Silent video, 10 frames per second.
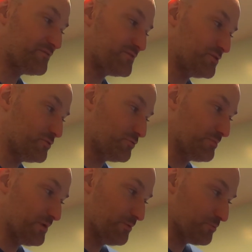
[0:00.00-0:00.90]
to
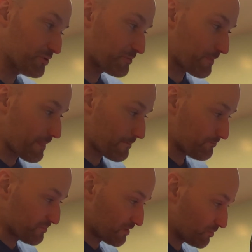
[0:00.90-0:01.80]
remember
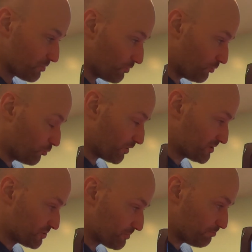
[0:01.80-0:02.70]

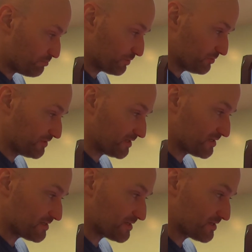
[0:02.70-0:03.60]
what you're building
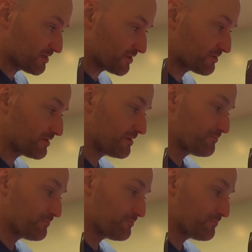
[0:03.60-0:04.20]
in here.